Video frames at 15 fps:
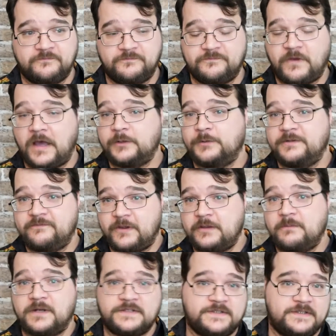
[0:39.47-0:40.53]
following very
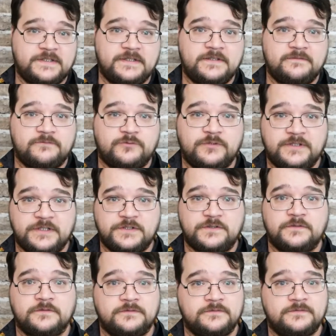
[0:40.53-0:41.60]
much the
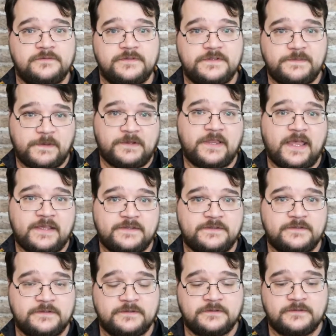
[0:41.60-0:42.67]
traditional
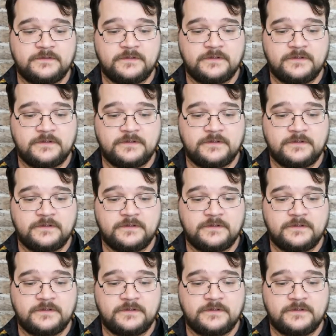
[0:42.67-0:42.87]
spellcaster